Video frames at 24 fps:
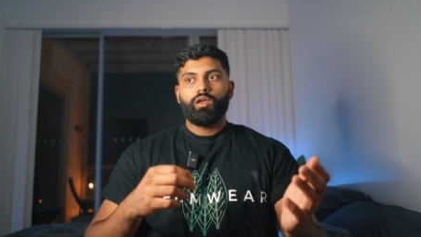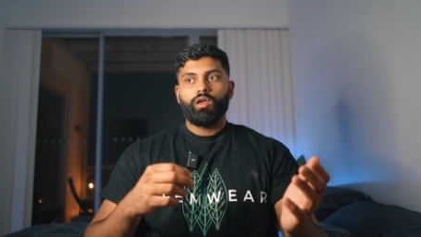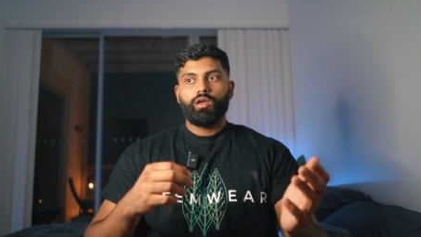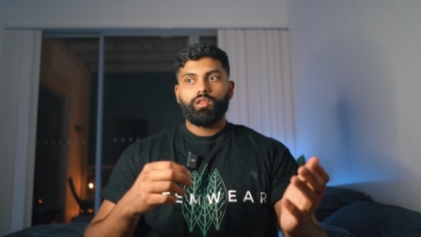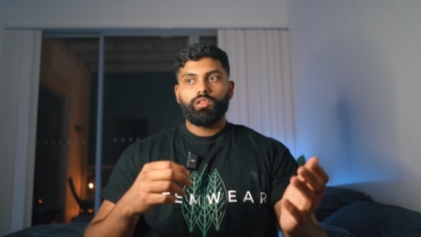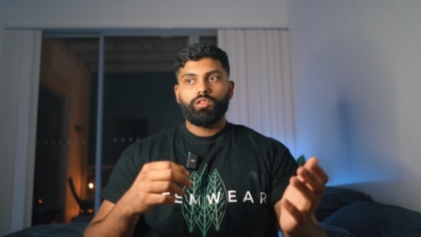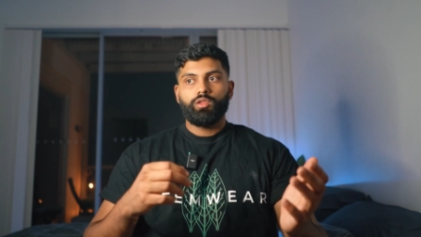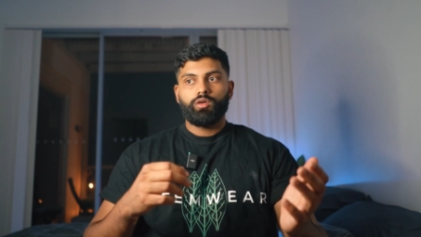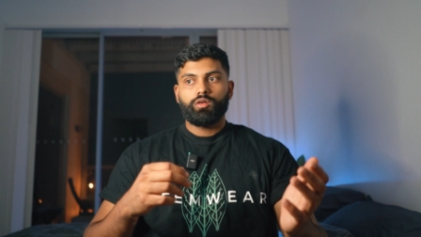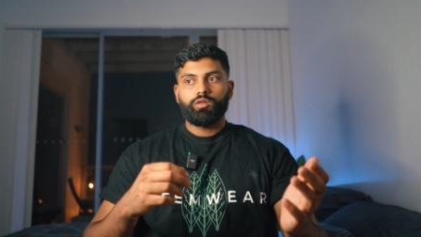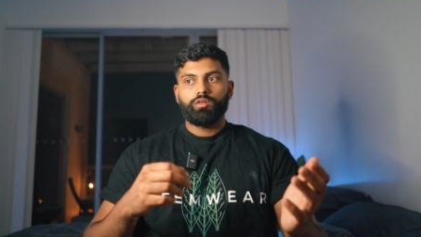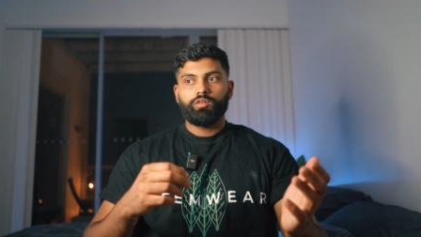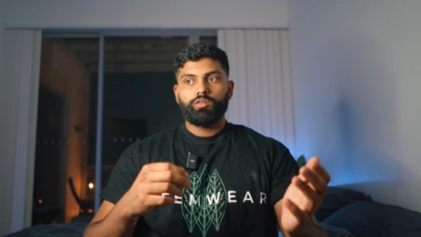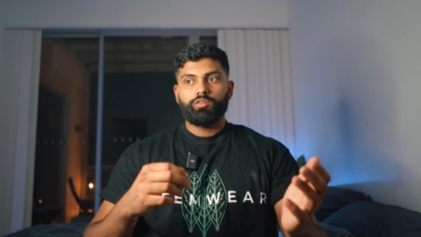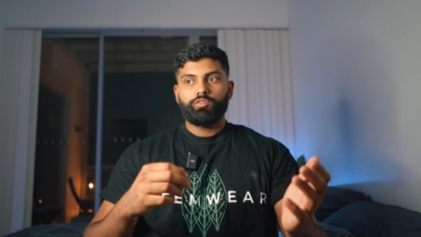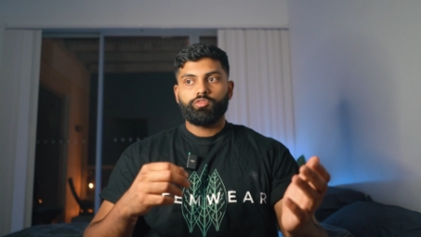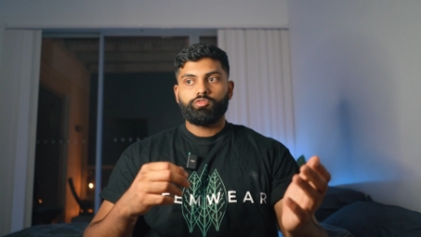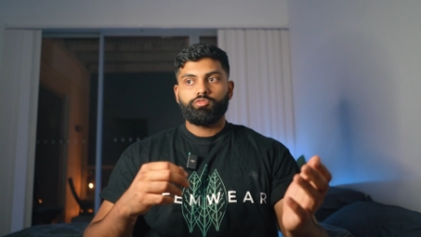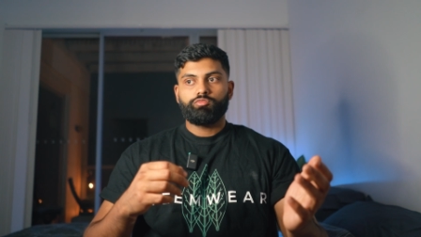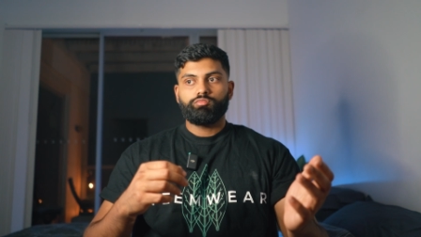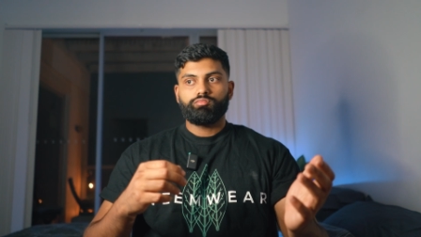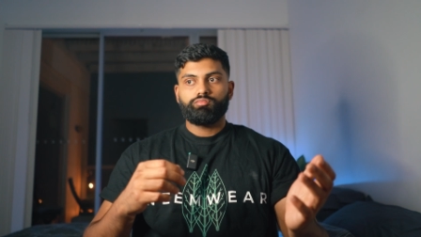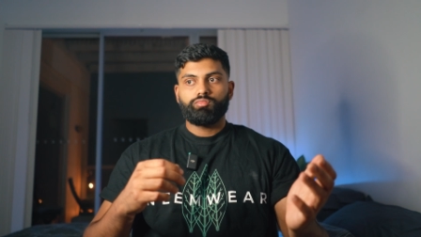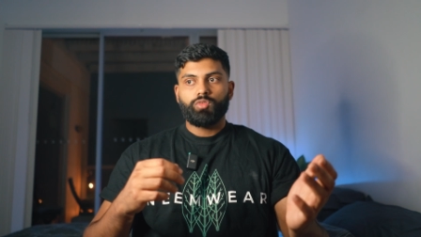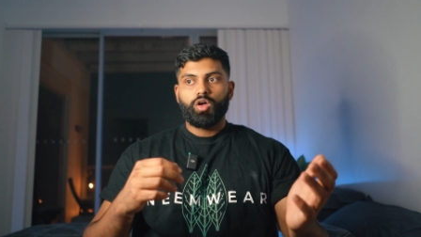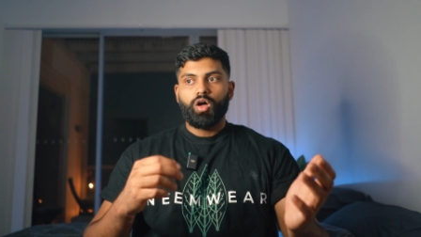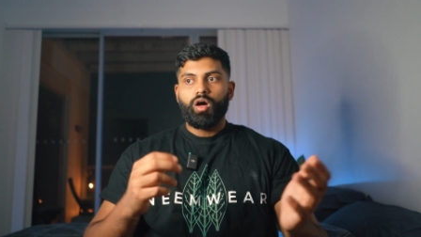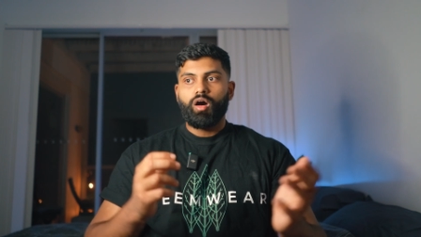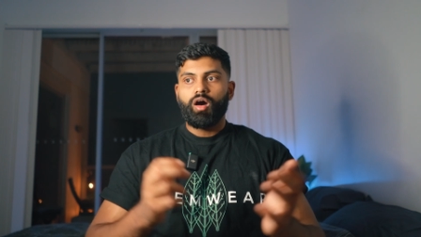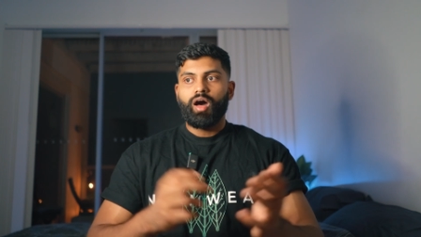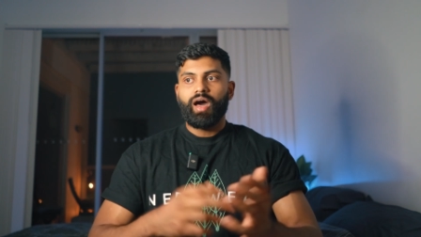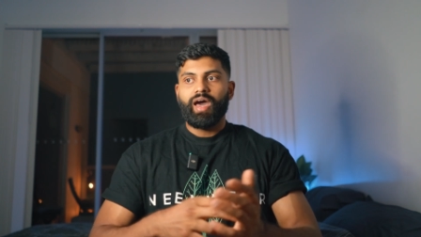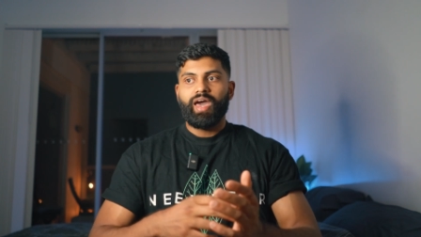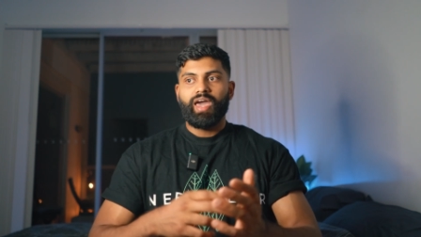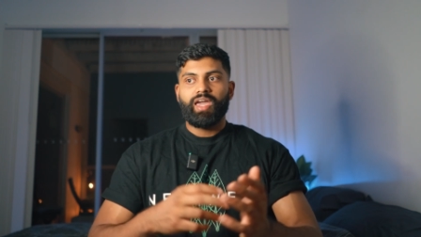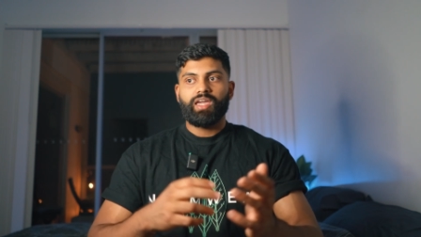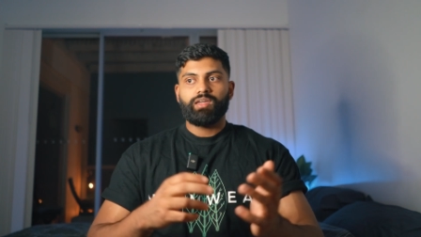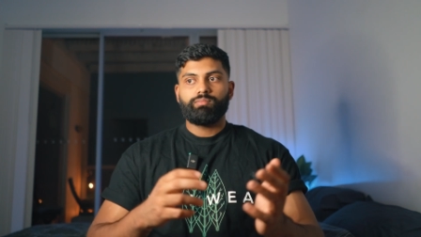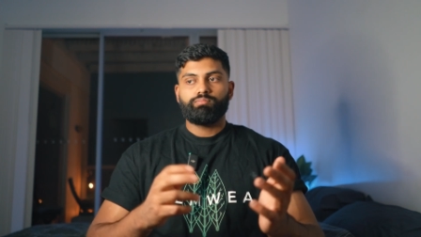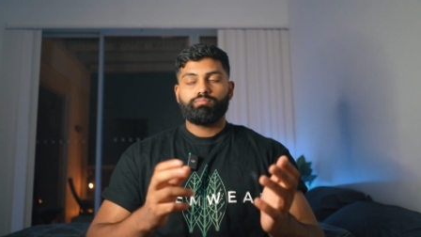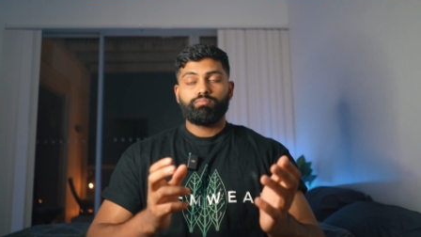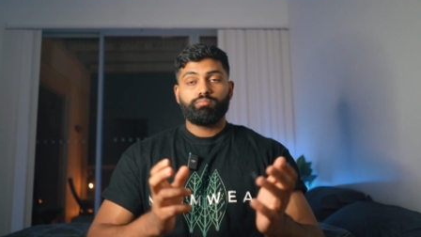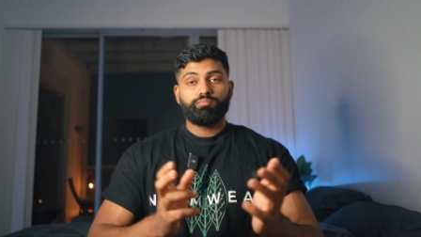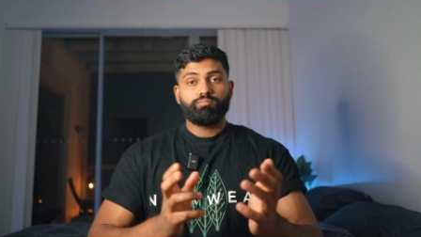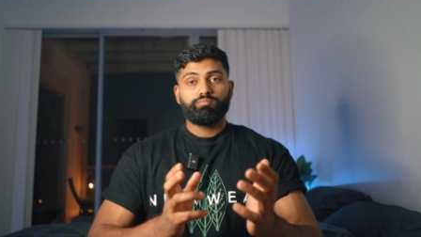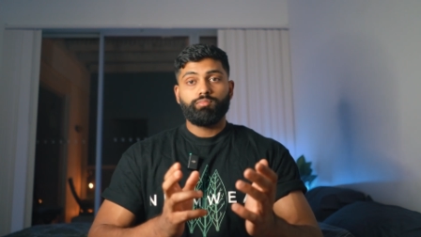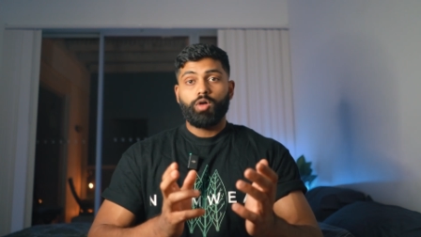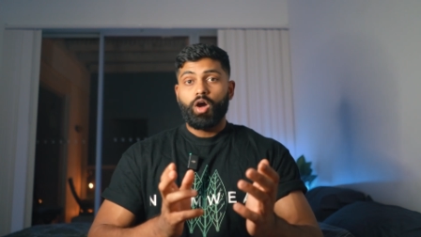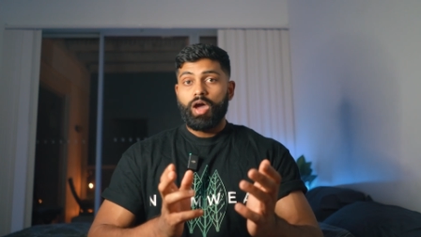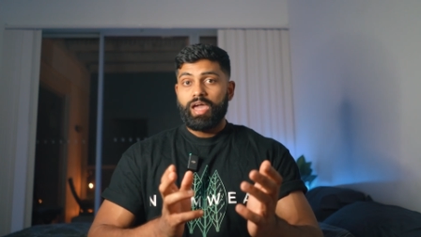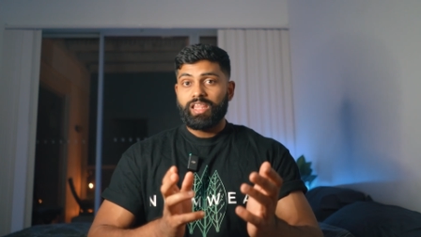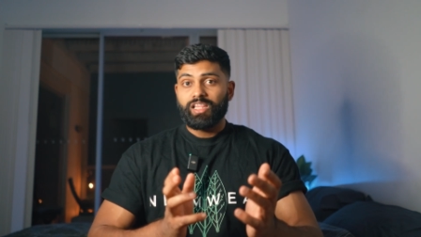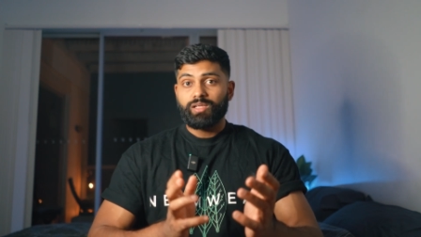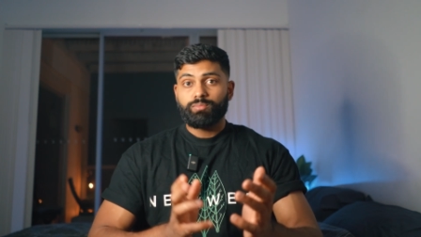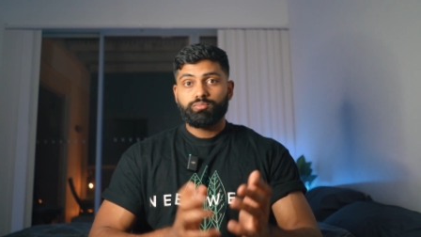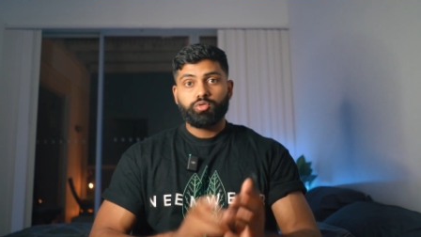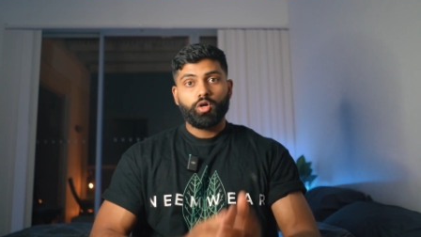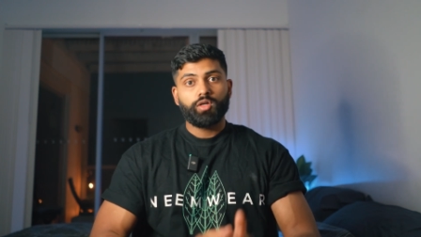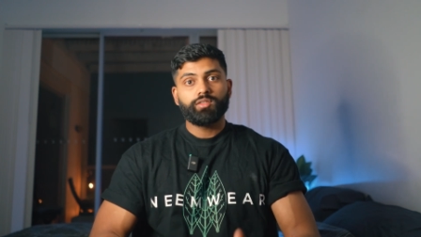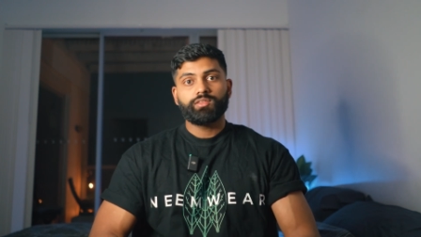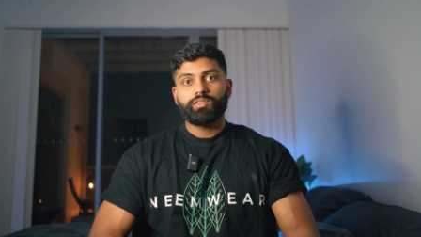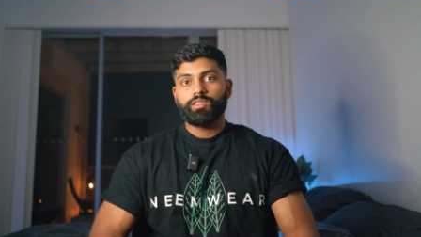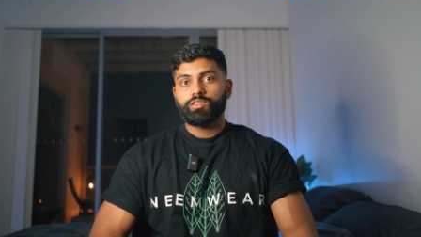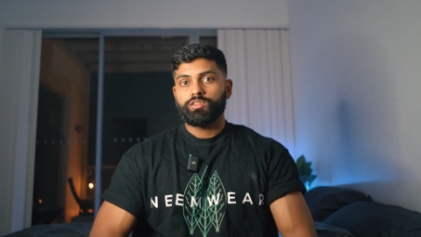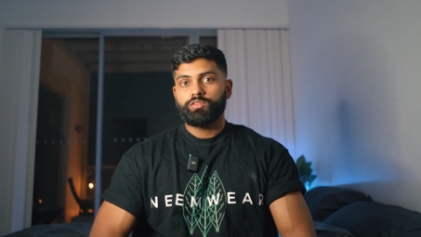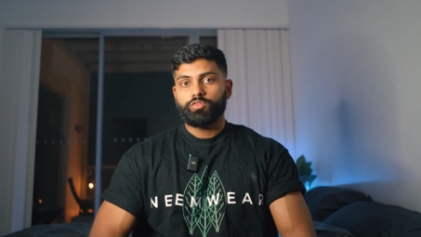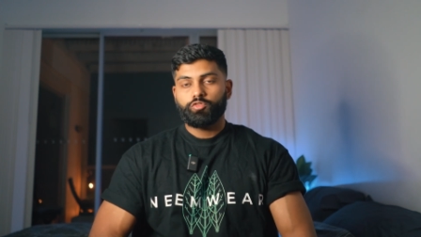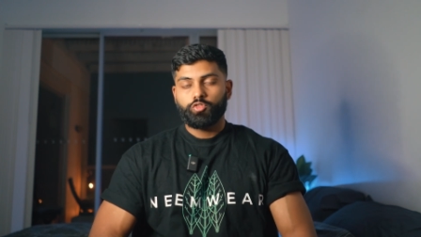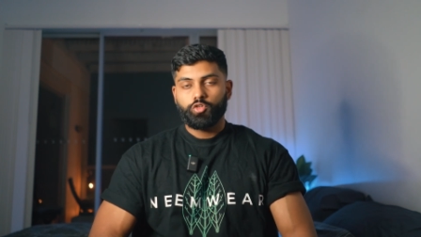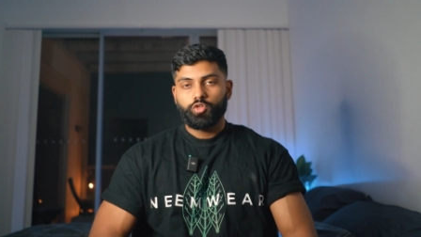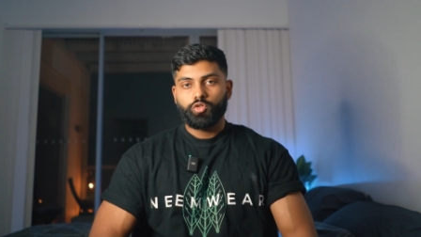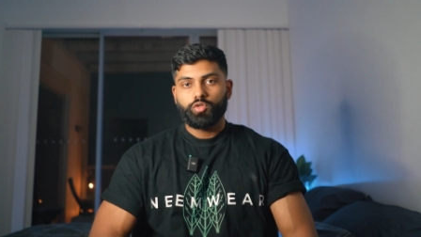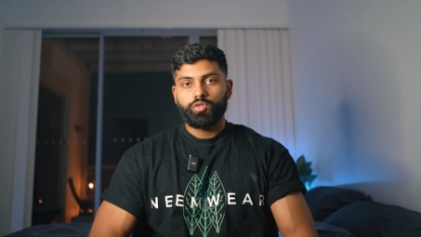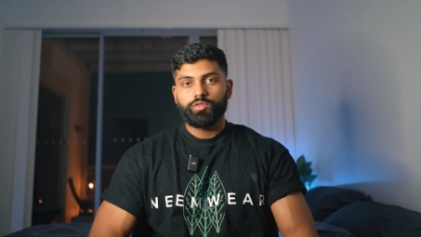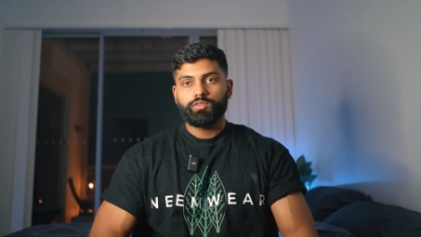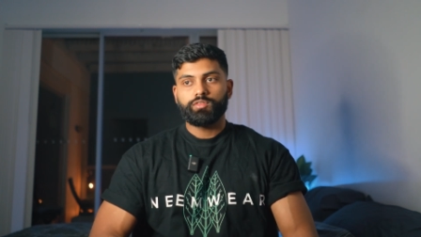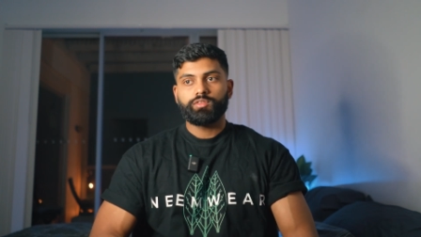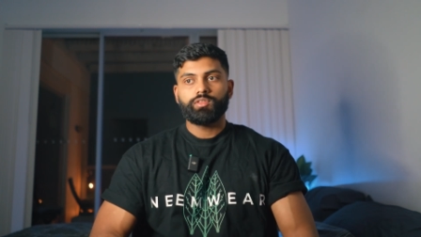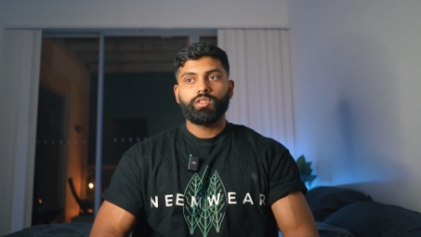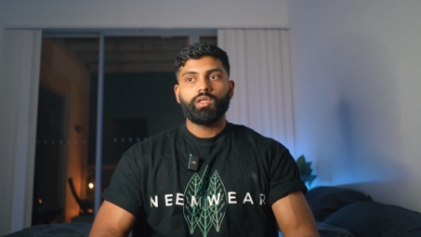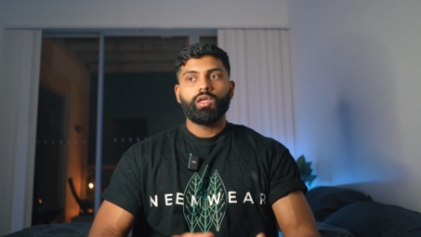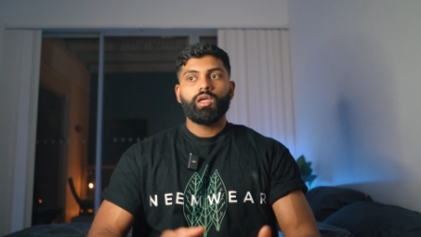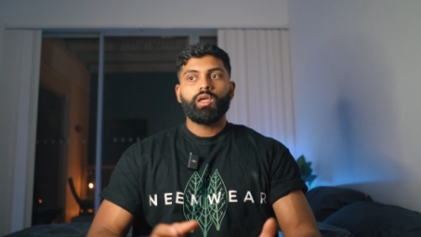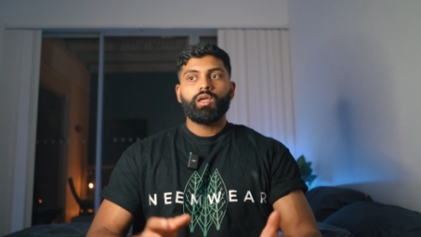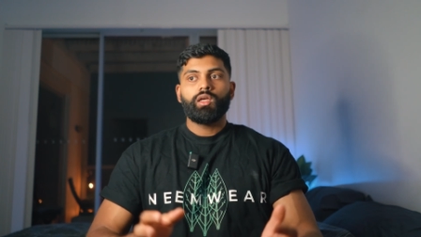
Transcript: a lot of highly processed foods.